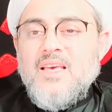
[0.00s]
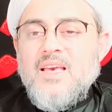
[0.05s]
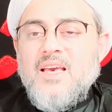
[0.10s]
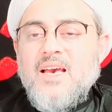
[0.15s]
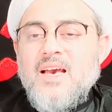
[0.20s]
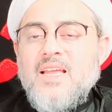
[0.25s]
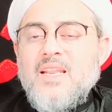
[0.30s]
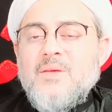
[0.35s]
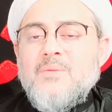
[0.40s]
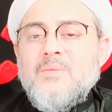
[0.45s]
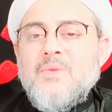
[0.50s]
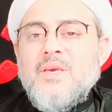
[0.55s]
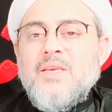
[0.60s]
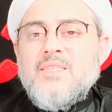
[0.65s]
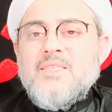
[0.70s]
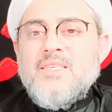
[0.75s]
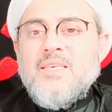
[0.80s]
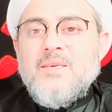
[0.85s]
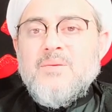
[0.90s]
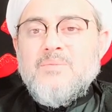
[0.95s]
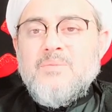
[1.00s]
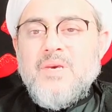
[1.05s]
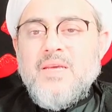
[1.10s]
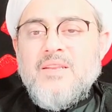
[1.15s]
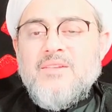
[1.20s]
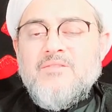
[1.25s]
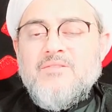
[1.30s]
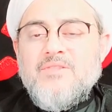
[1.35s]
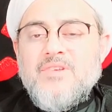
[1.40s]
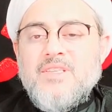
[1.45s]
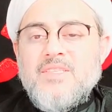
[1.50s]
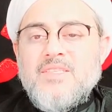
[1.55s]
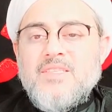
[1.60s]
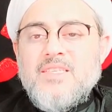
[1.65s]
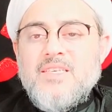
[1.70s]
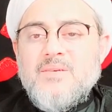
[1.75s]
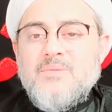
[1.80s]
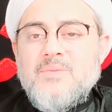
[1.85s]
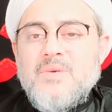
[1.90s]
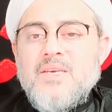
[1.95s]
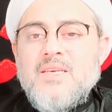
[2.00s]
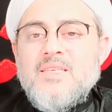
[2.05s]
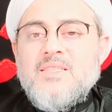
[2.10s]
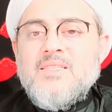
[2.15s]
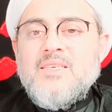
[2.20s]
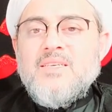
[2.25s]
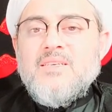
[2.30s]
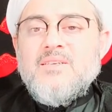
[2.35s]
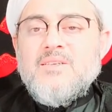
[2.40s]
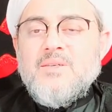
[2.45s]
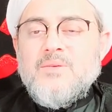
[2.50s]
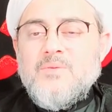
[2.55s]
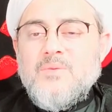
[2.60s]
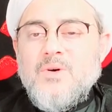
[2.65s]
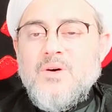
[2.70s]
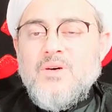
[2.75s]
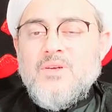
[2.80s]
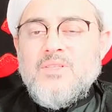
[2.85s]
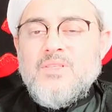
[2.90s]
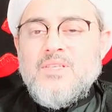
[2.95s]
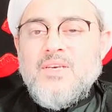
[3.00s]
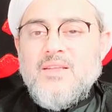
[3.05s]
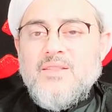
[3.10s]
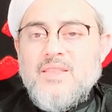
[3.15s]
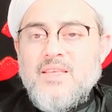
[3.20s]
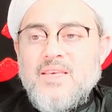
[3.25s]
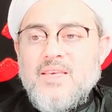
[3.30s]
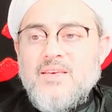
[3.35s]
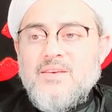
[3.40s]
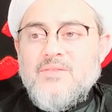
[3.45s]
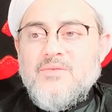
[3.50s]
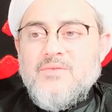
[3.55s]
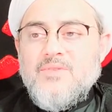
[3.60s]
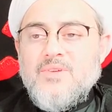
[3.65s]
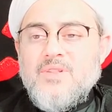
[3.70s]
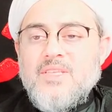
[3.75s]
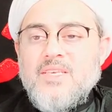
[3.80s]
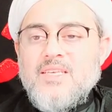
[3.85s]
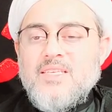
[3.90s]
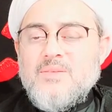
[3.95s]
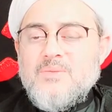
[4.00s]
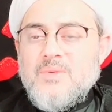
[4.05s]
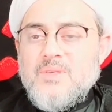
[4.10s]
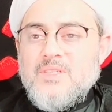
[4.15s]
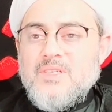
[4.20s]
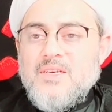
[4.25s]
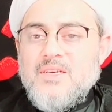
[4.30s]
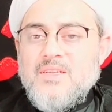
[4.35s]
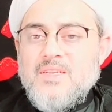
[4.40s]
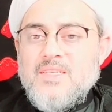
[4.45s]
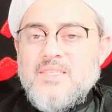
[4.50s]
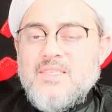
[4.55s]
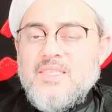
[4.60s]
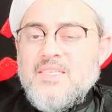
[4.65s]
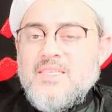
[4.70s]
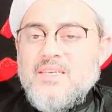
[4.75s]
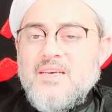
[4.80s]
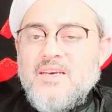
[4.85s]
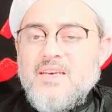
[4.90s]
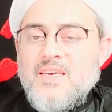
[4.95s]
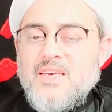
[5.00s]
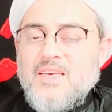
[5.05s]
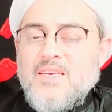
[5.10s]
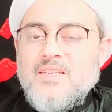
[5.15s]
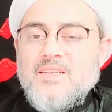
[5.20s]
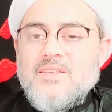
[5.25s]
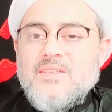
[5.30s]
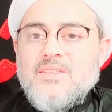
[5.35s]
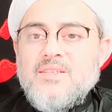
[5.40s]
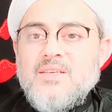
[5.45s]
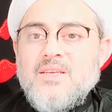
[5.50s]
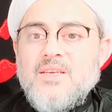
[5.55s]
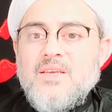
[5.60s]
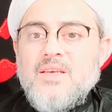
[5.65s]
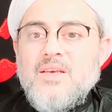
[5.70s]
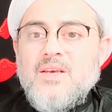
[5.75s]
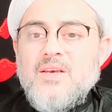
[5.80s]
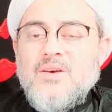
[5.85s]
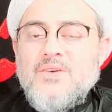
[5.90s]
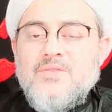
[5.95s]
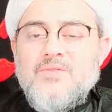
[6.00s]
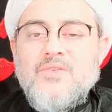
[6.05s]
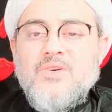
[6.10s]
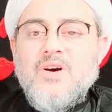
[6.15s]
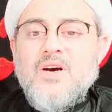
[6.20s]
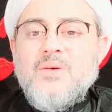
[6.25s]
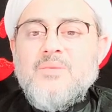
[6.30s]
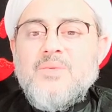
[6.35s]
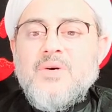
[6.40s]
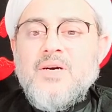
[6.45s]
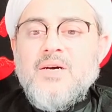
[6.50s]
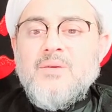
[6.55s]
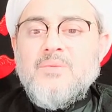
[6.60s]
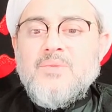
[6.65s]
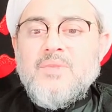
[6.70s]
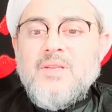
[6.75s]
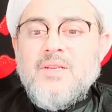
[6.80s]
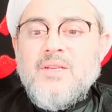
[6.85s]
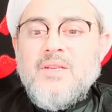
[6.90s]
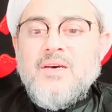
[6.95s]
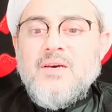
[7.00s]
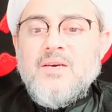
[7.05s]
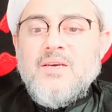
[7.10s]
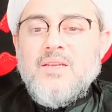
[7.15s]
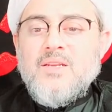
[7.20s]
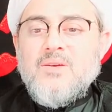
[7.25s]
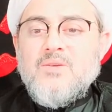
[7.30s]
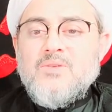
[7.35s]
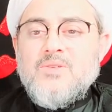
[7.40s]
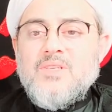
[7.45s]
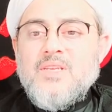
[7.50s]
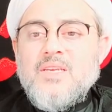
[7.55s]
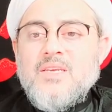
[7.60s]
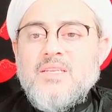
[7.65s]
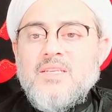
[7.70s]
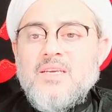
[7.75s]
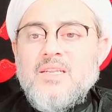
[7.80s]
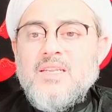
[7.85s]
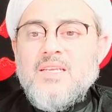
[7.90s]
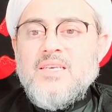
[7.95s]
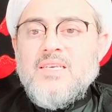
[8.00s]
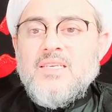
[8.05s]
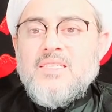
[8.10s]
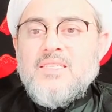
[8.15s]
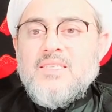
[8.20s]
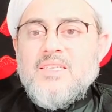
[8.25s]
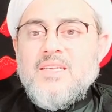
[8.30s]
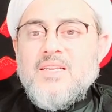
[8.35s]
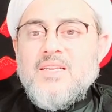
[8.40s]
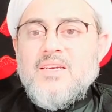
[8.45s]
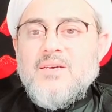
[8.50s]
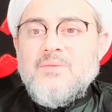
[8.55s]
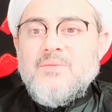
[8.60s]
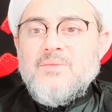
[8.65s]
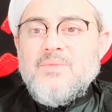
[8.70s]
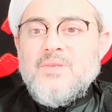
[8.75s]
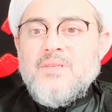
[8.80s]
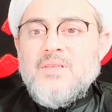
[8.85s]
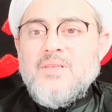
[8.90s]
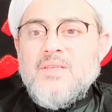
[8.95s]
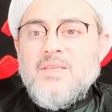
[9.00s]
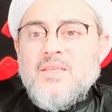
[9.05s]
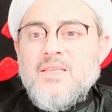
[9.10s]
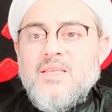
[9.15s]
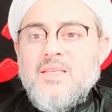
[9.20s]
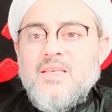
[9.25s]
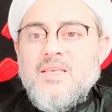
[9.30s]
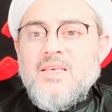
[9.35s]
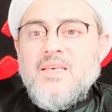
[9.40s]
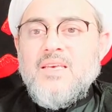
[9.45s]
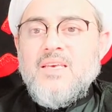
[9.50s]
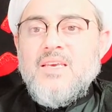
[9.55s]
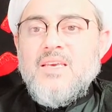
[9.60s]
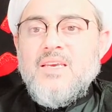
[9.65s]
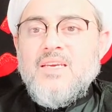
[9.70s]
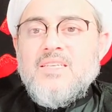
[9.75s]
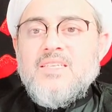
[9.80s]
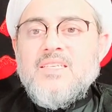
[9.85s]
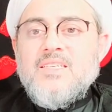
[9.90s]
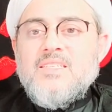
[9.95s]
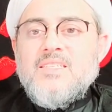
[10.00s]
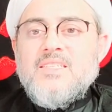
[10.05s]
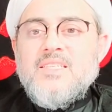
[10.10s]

And amazing benefits, amazing rewards are there for these majalis that are held for Aba Abdullah al-Hussein alayhi salam. It is the